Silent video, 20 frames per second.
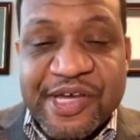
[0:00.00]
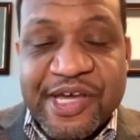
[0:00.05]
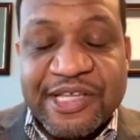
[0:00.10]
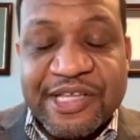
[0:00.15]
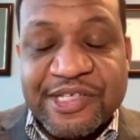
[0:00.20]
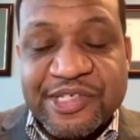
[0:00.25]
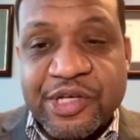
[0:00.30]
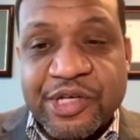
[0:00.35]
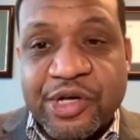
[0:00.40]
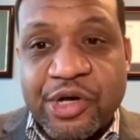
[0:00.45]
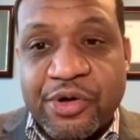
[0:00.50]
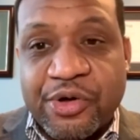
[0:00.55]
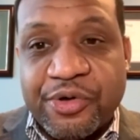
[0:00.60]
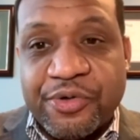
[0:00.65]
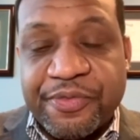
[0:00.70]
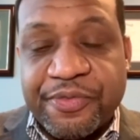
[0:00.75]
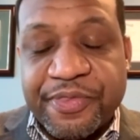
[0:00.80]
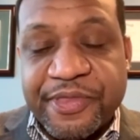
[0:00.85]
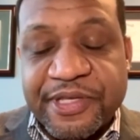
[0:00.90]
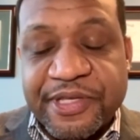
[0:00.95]
and
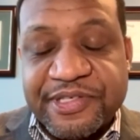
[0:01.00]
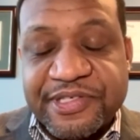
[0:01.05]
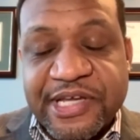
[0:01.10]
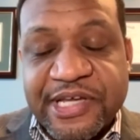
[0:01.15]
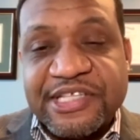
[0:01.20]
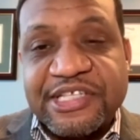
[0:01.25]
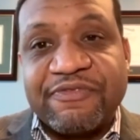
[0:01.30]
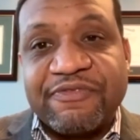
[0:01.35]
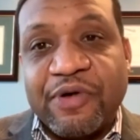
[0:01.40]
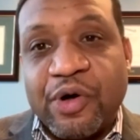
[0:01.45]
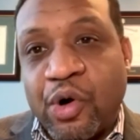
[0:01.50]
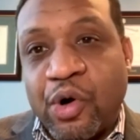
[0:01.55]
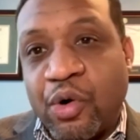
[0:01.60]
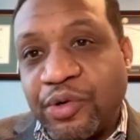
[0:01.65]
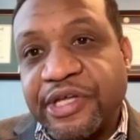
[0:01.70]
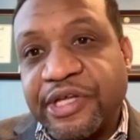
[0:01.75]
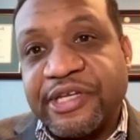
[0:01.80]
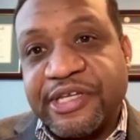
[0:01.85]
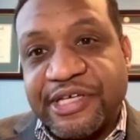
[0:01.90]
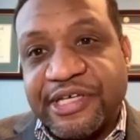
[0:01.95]
so the sense of
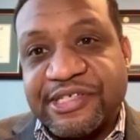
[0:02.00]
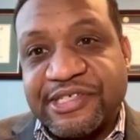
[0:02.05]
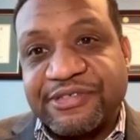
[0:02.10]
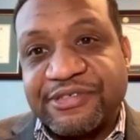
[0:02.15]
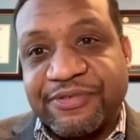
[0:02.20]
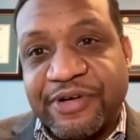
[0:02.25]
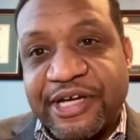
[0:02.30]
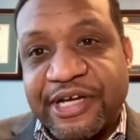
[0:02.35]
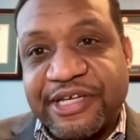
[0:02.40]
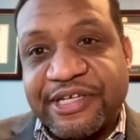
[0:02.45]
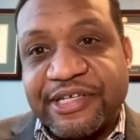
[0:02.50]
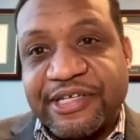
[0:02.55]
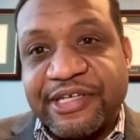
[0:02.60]
onlyness, right,